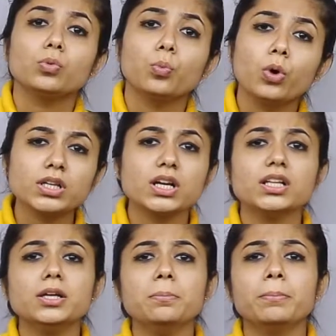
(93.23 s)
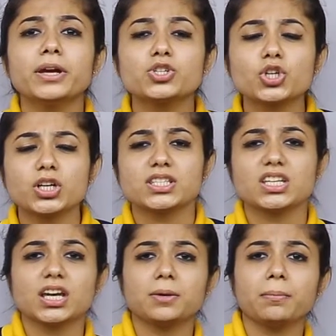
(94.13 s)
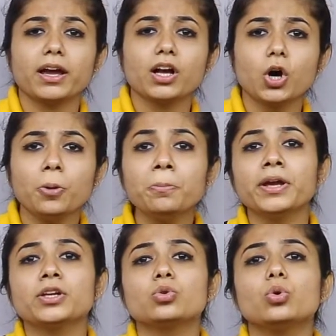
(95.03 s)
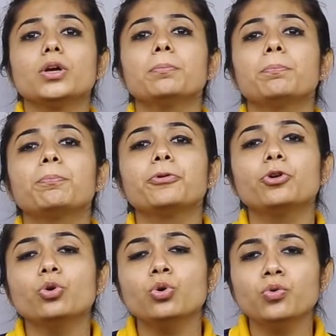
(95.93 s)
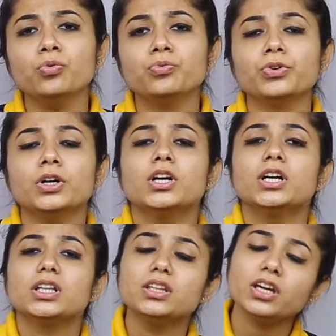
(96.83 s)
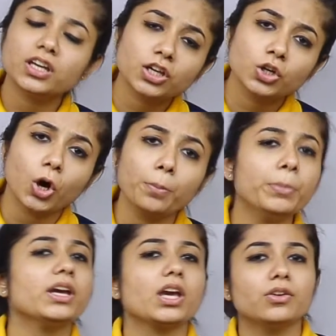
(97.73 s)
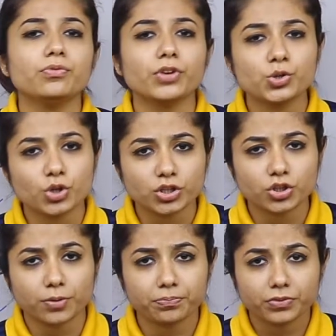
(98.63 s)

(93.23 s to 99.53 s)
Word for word: what are the measures taken by government to improve the economic infrastructure?